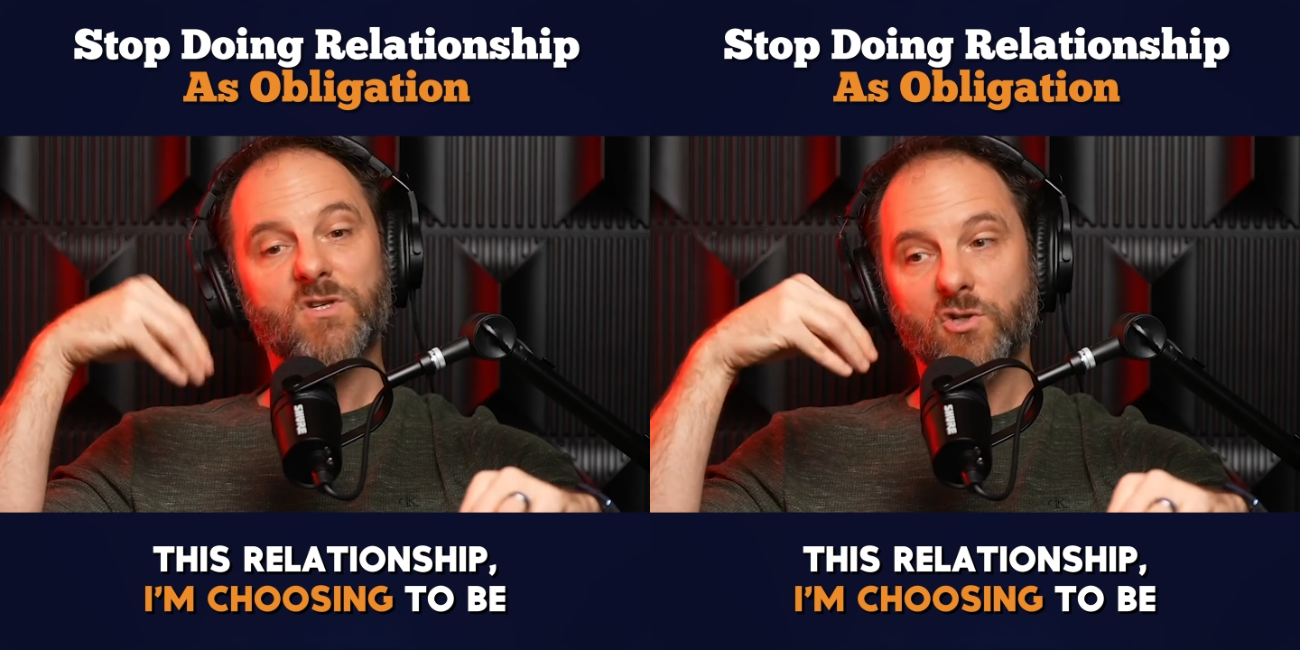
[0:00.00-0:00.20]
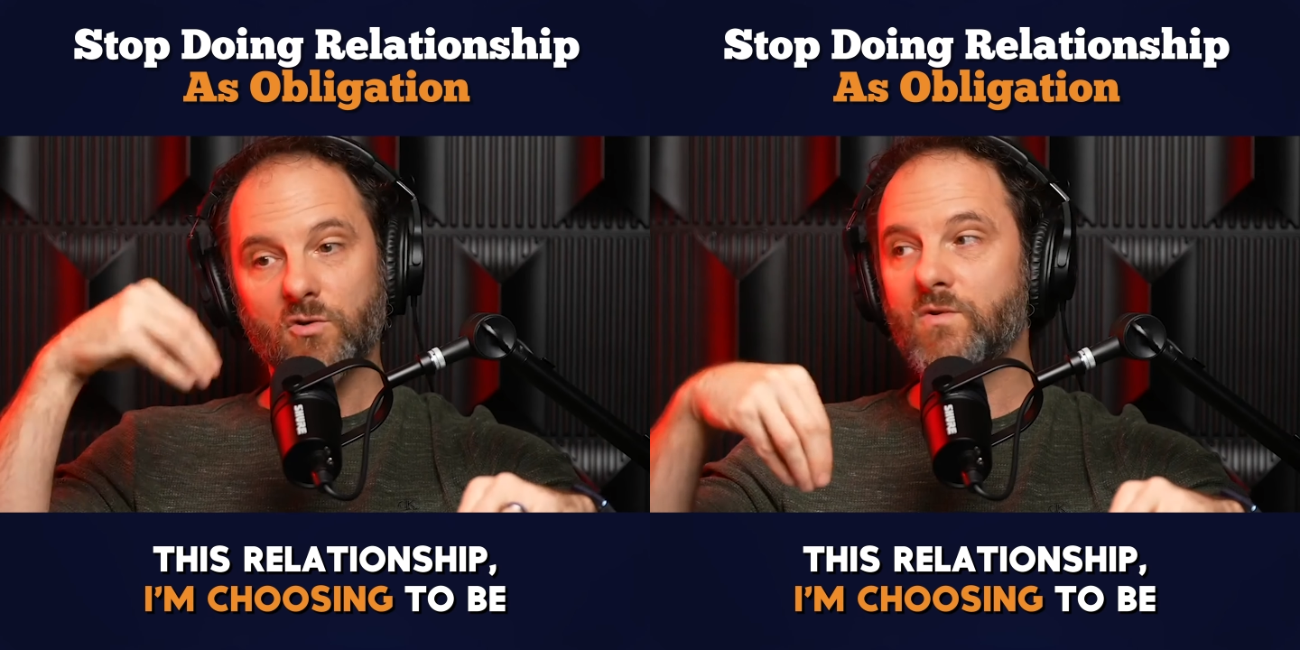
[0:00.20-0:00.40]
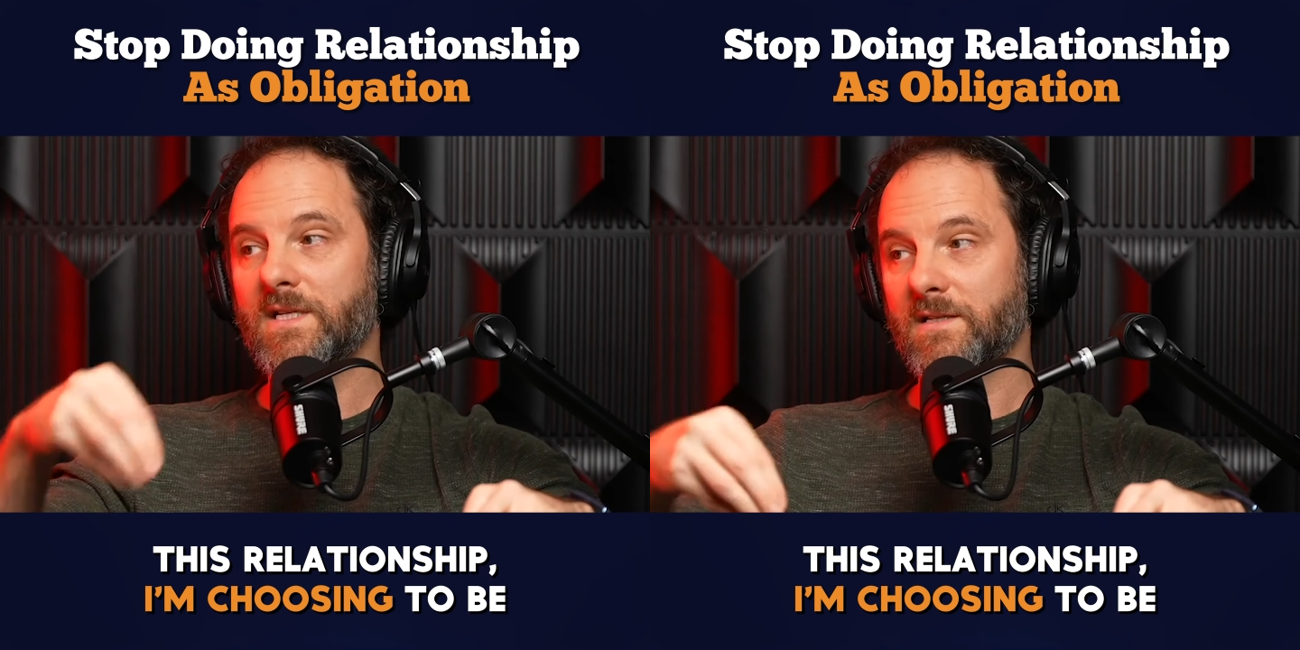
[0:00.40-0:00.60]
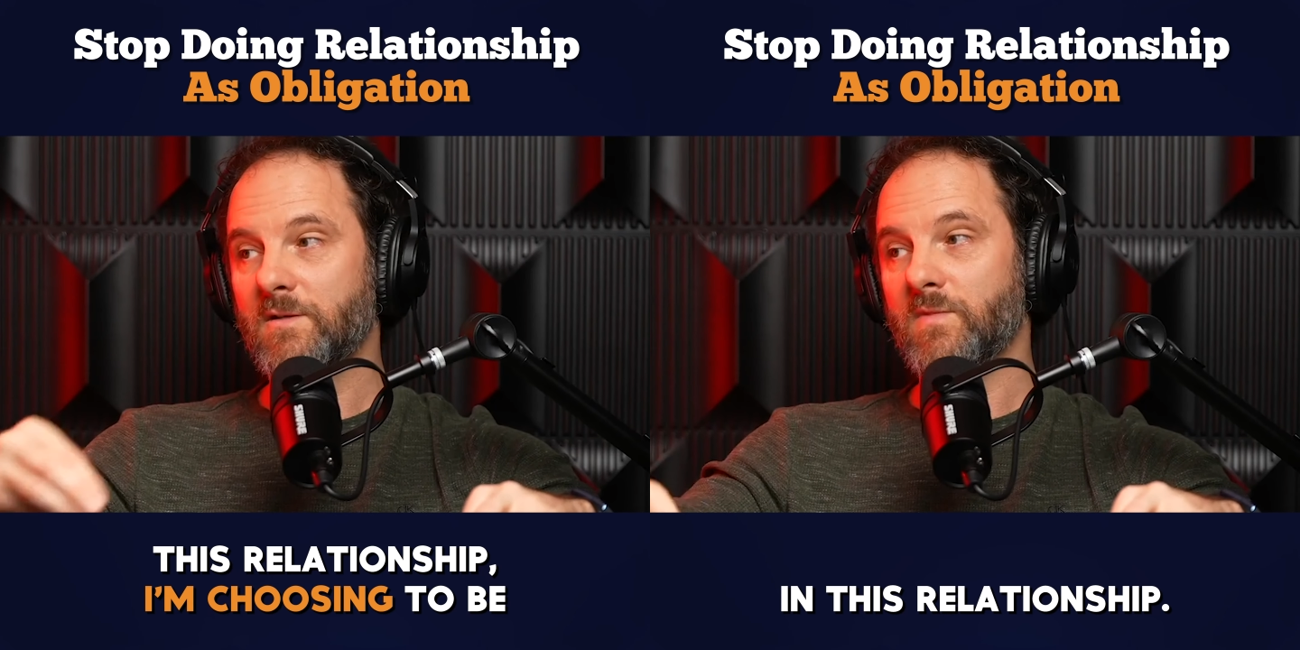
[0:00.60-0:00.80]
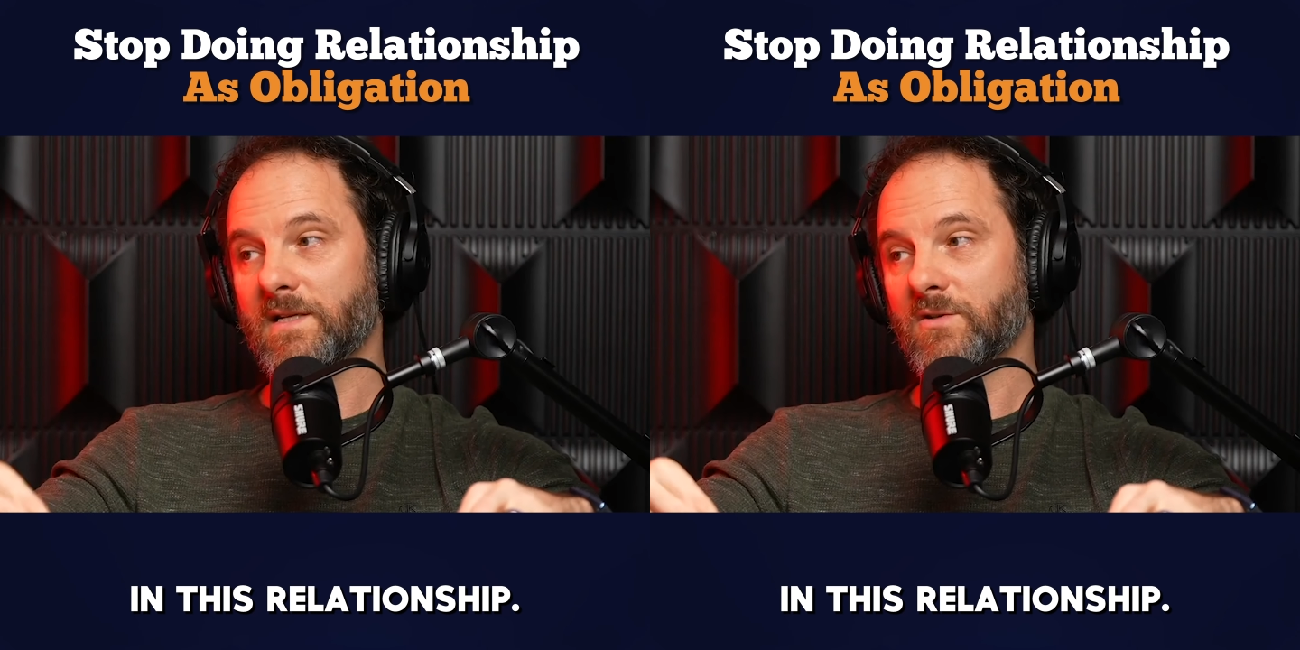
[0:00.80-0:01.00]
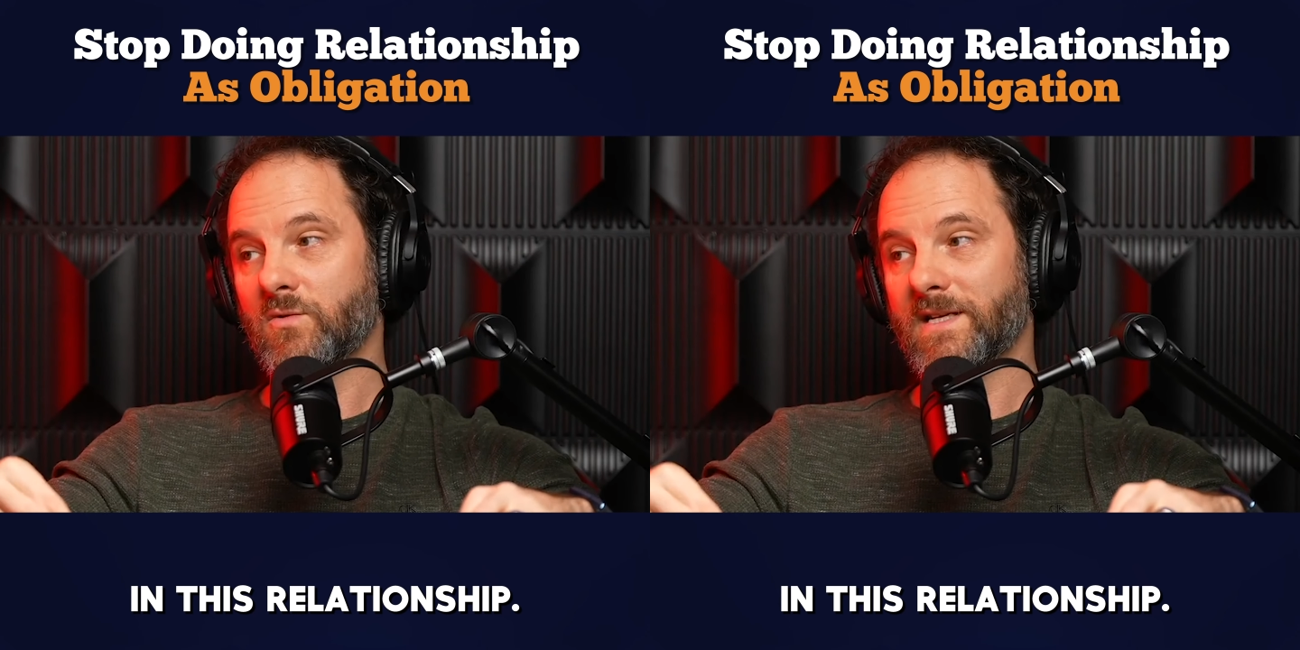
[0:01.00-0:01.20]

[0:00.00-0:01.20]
choosing to be in this